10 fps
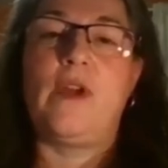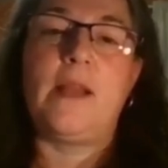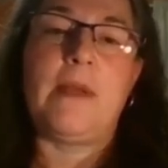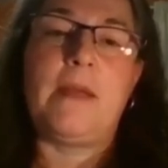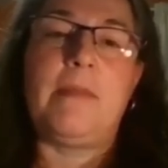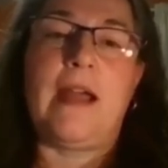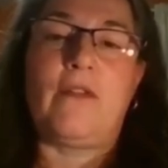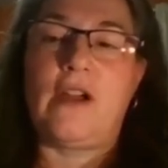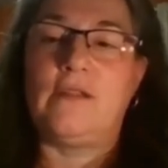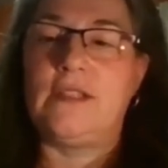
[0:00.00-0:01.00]
And one of my
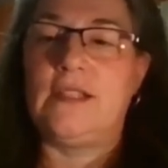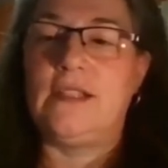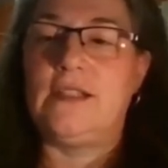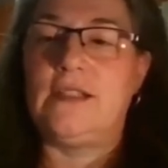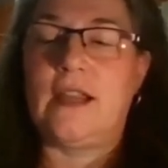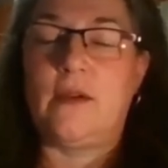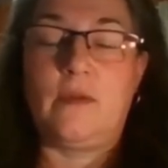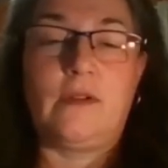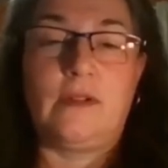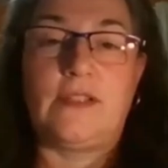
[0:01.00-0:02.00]
backgrounds is
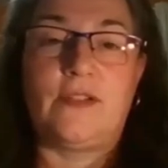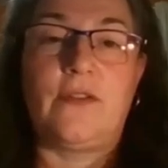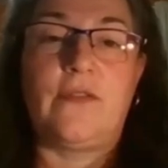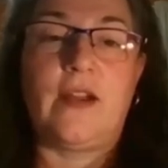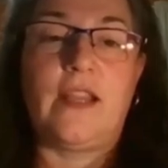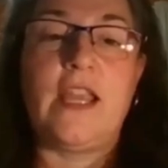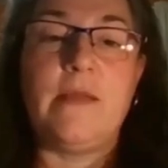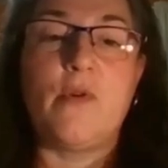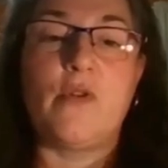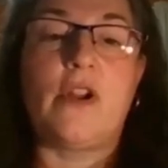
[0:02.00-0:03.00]
a certified
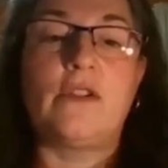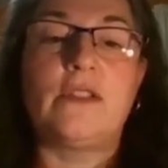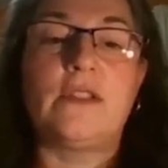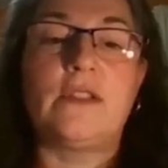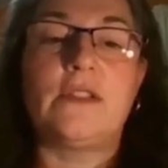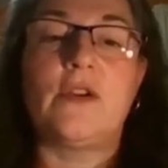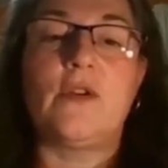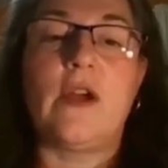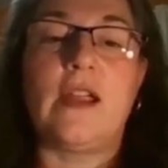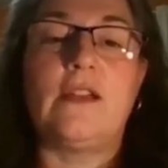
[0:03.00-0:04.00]
chemo nurse.
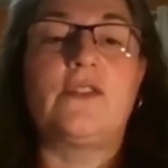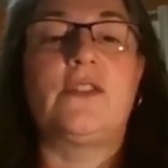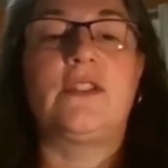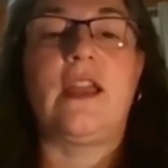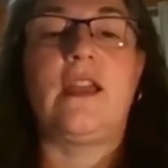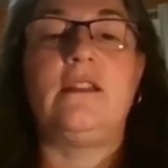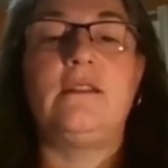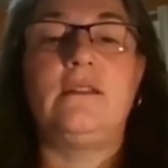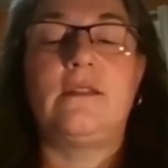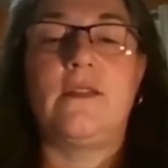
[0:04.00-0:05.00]
So I
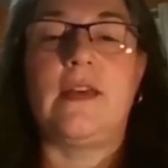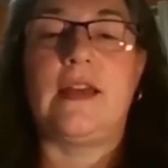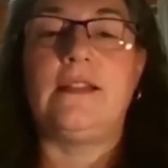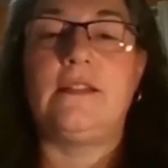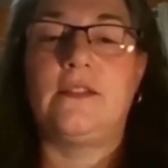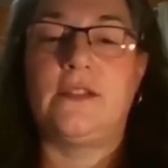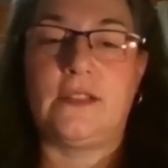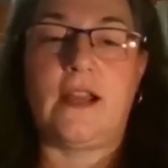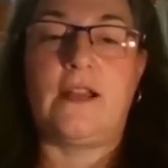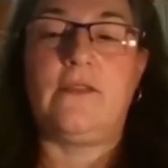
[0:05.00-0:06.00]
understand that, the
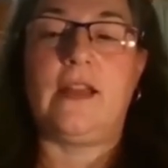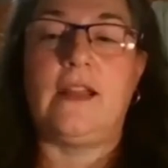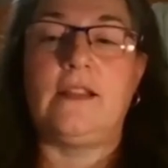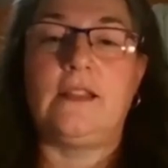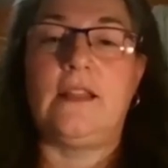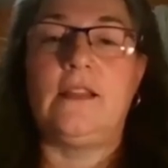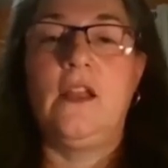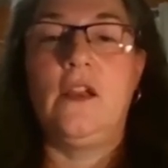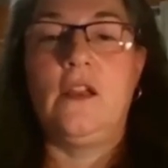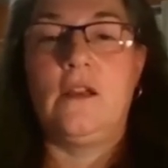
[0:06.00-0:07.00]
side effects
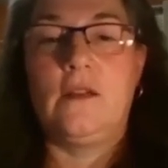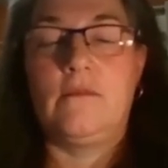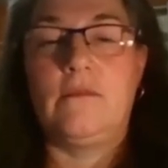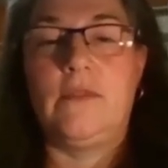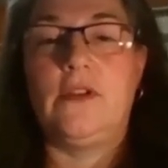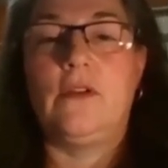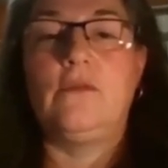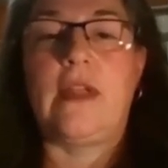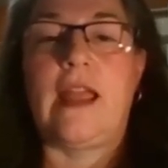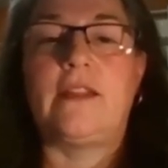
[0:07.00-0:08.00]
and,
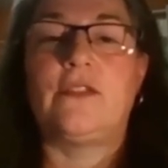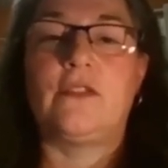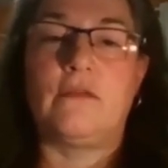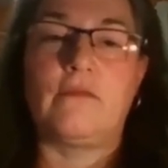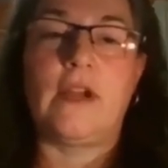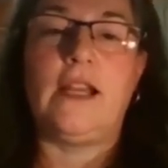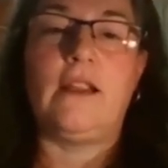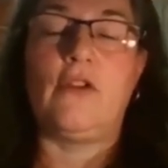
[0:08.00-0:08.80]
cancer and